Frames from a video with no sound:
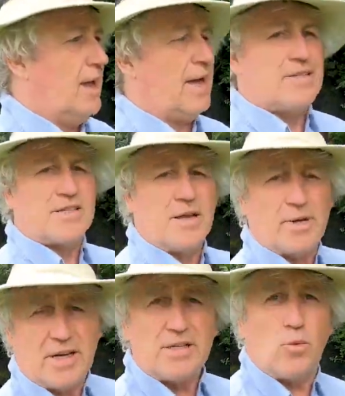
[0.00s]
And
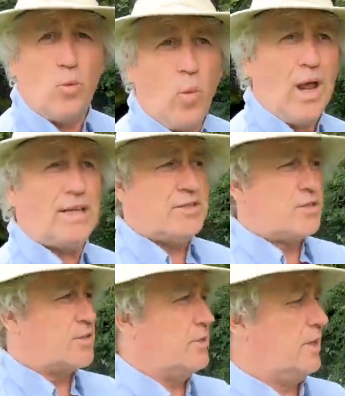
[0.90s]
summer is well
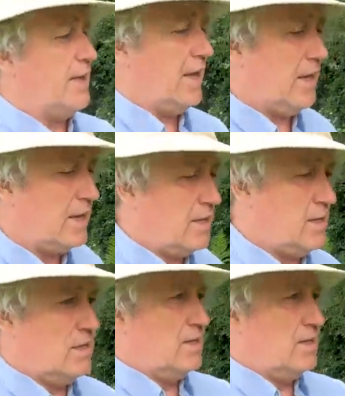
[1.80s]
and truly here.